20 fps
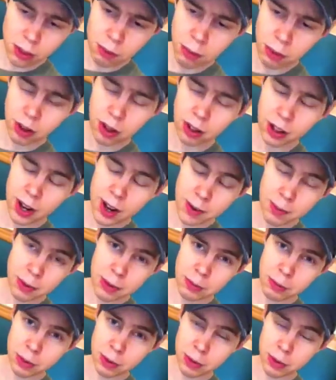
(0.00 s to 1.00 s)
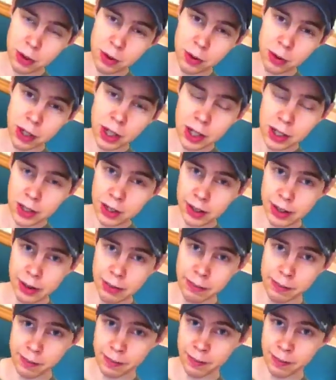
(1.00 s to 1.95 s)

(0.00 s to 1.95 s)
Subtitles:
but a lot of people don't eat them.